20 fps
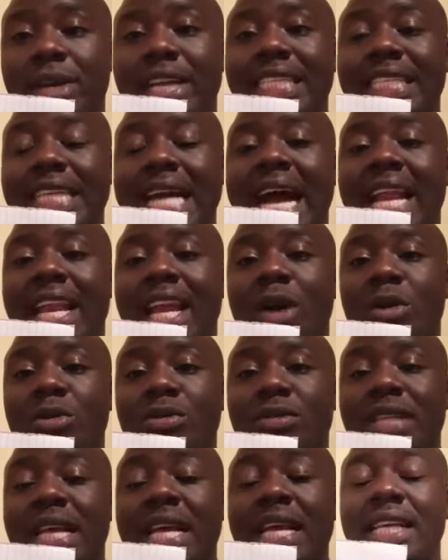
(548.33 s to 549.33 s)
It
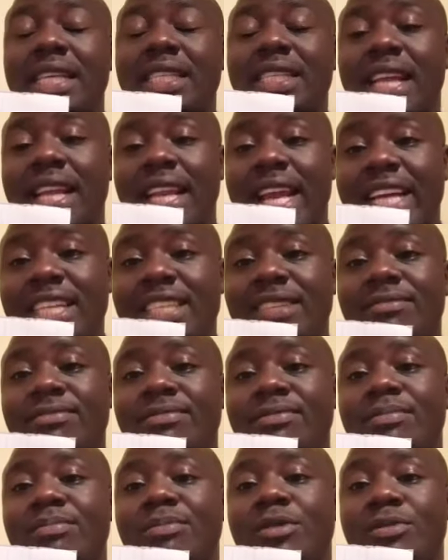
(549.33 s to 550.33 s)
allows selective
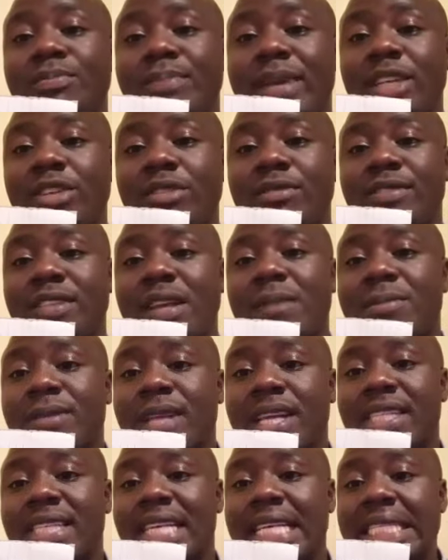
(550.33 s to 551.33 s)
movement of
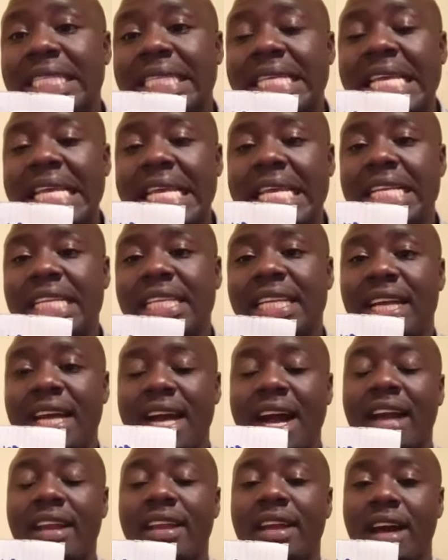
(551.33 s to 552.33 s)
substances in
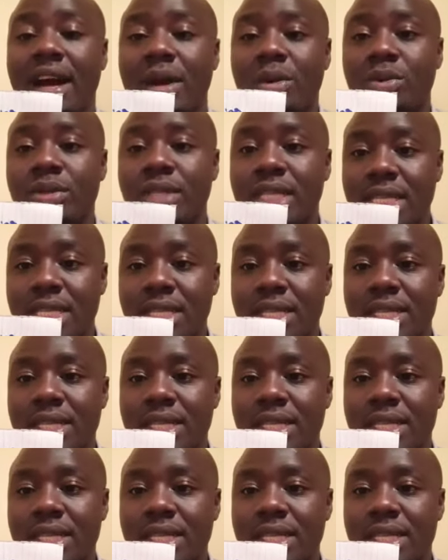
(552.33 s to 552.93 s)
and out.